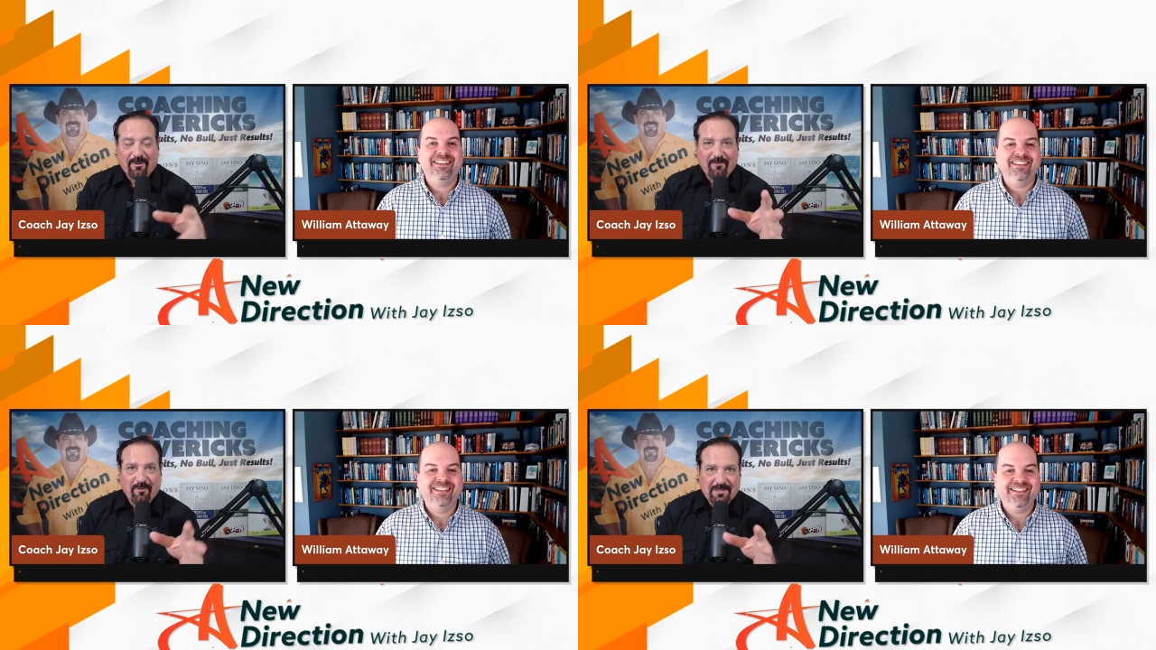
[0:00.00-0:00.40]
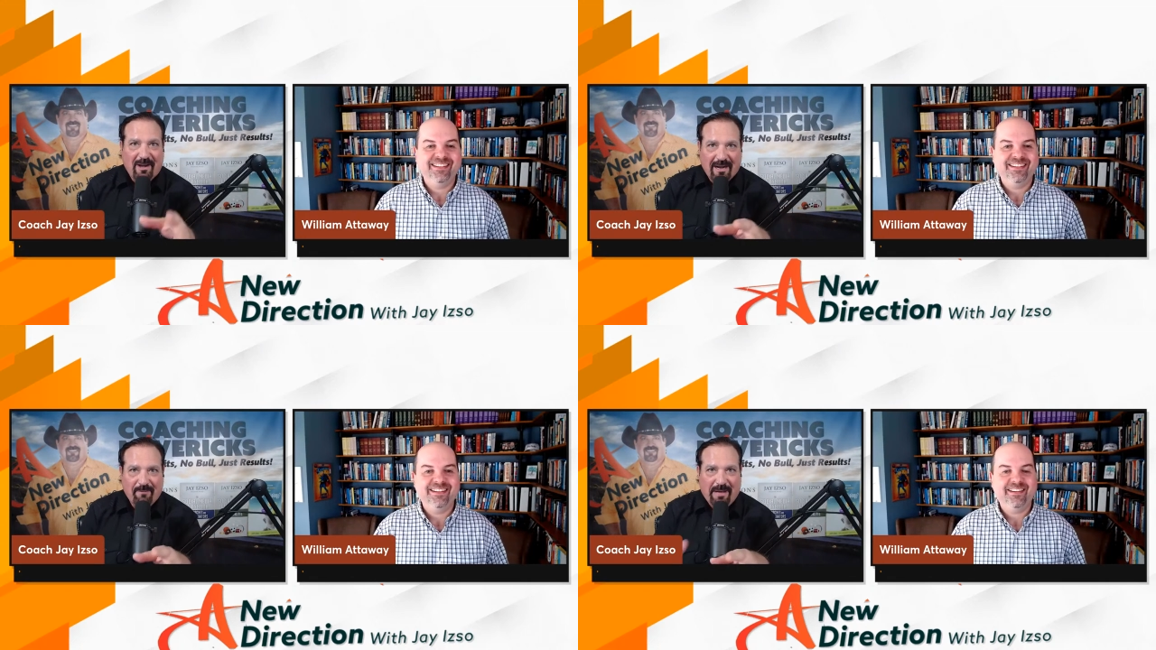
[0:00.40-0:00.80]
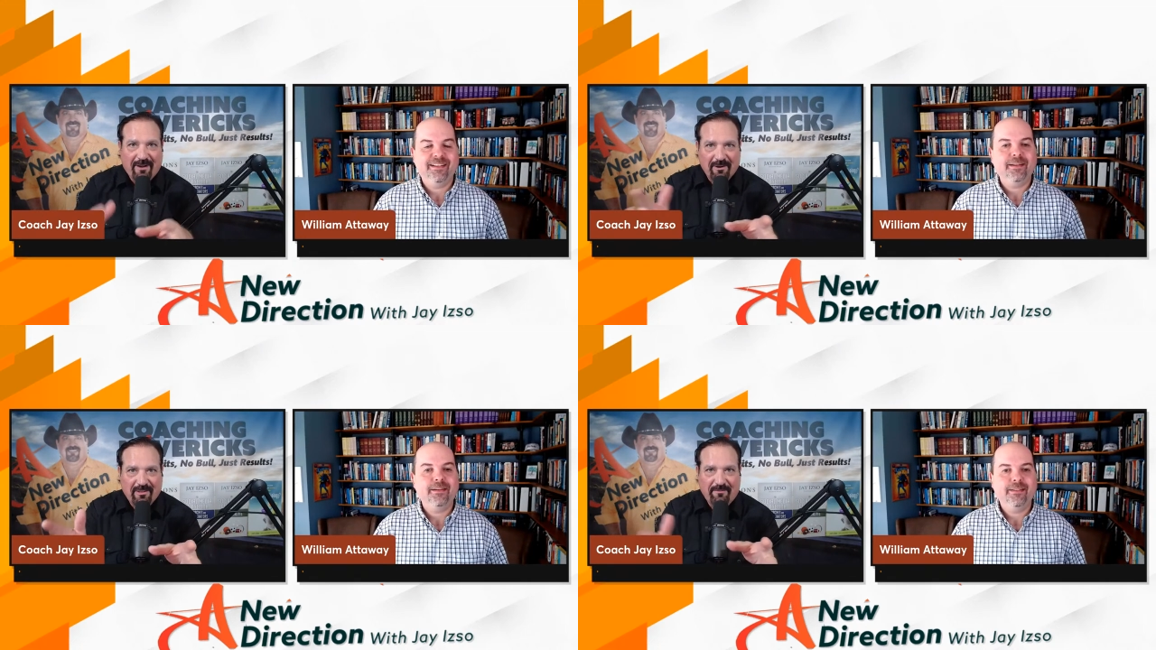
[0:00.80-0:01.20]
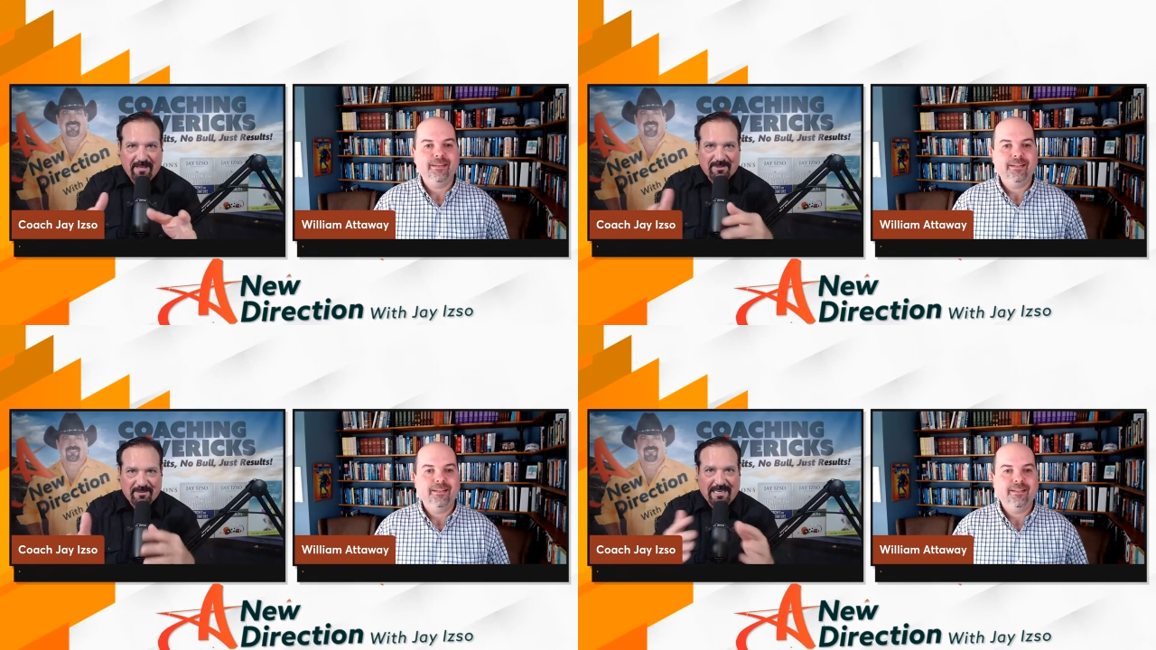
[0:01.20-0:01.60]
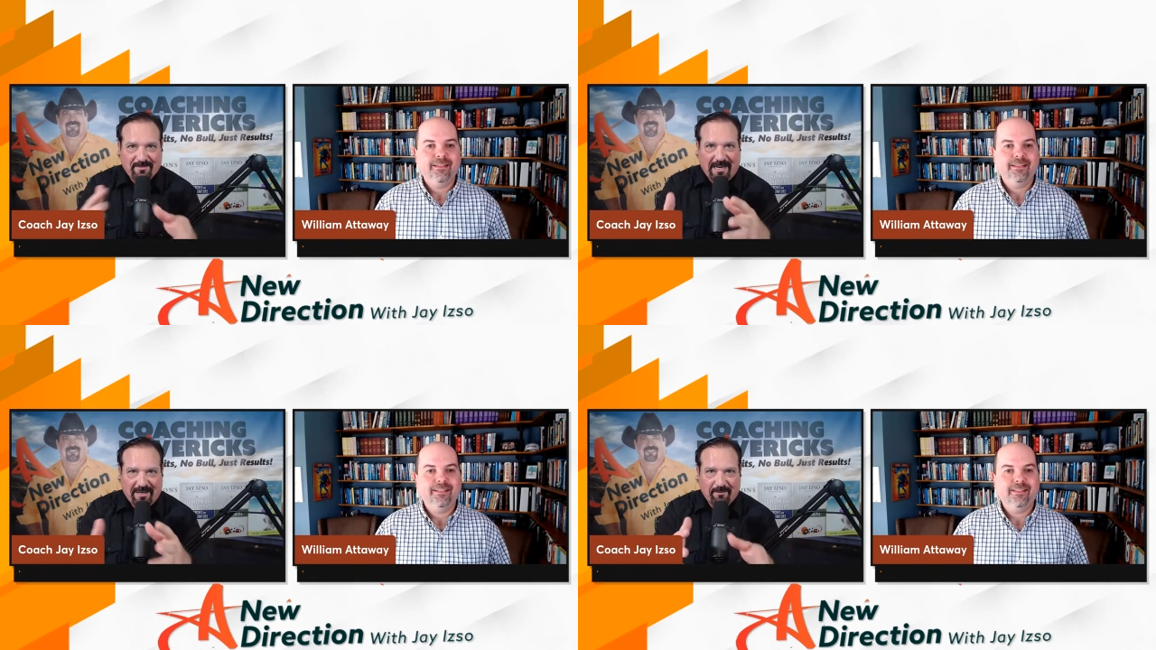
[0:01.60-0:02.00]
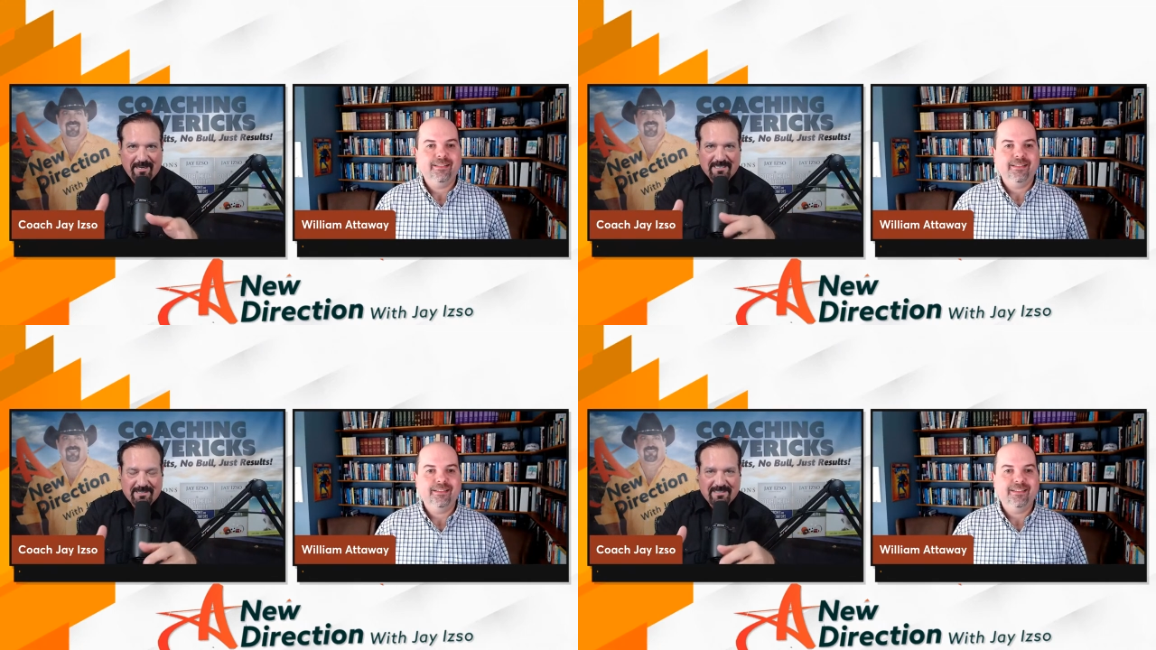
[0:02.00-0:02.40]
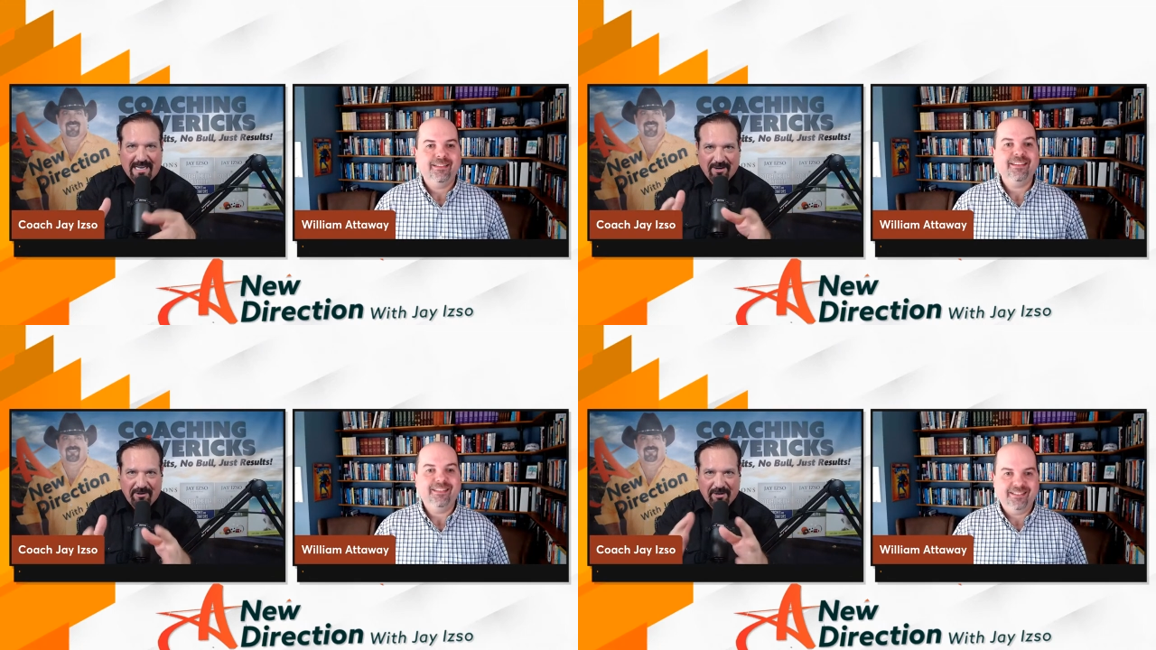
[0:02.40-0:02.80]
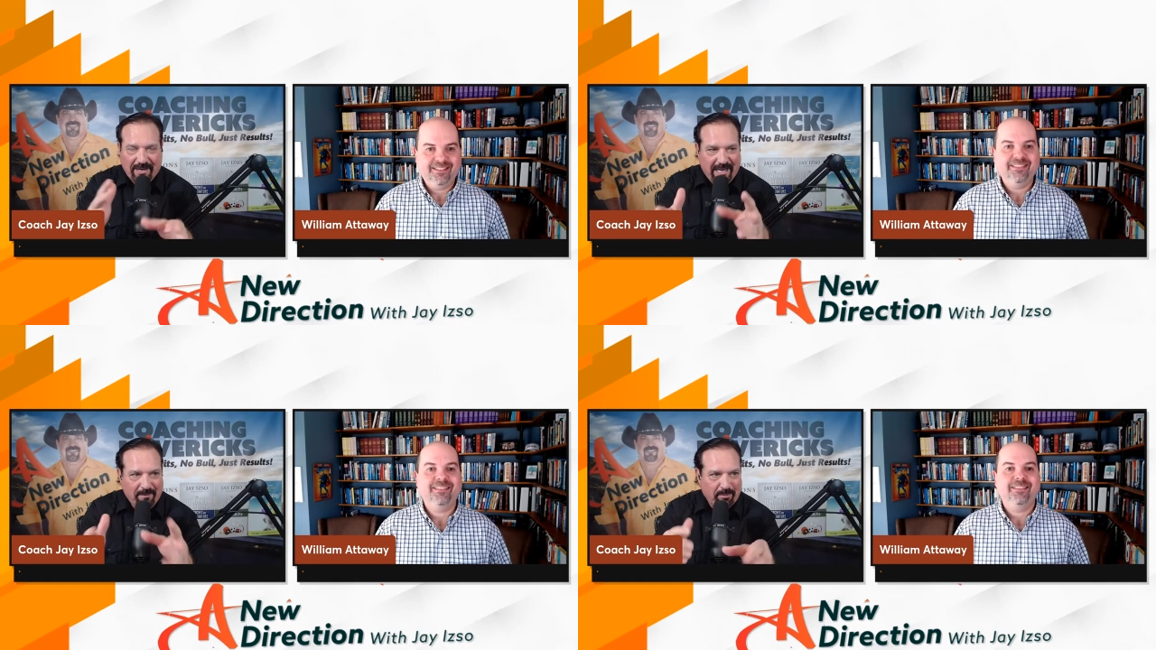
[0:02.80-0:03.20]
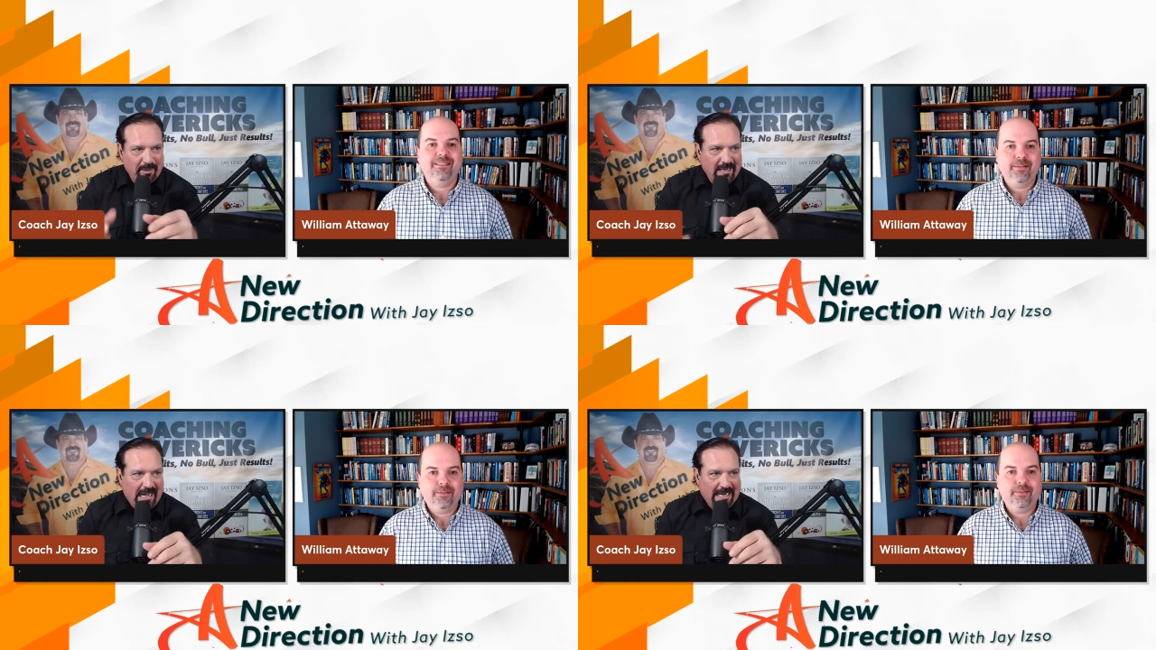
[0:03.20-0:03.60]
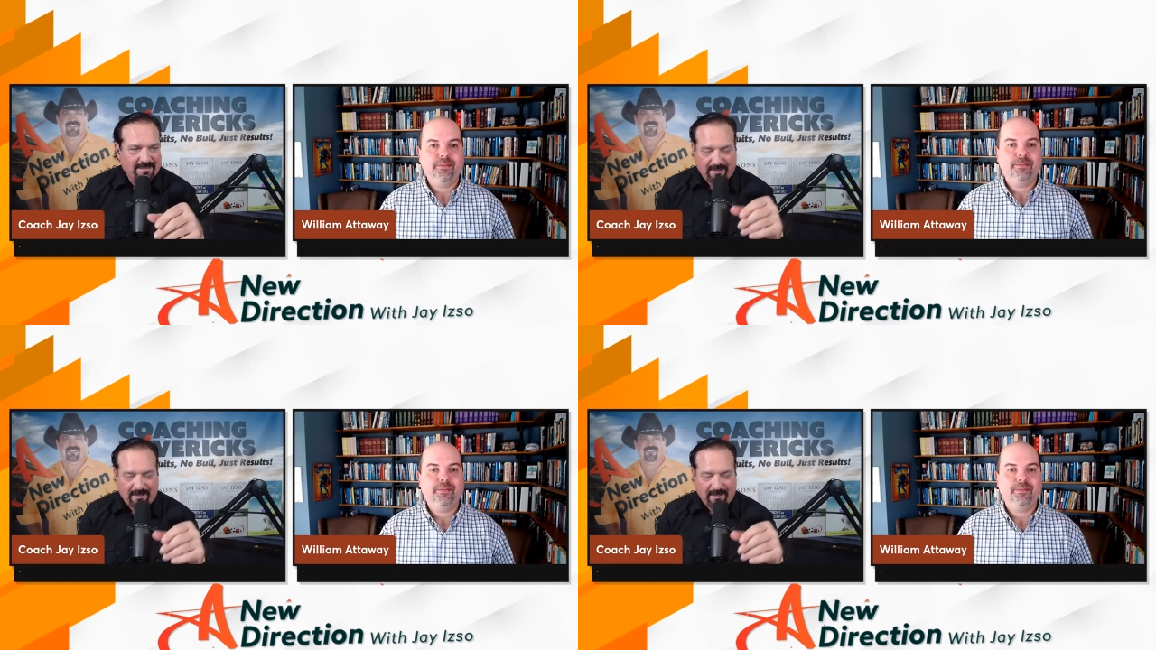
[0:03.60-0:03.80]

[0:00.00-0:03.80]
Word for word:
Speaker 1: we will talk about our Clifton Strengths Finder because I know you're an input guy.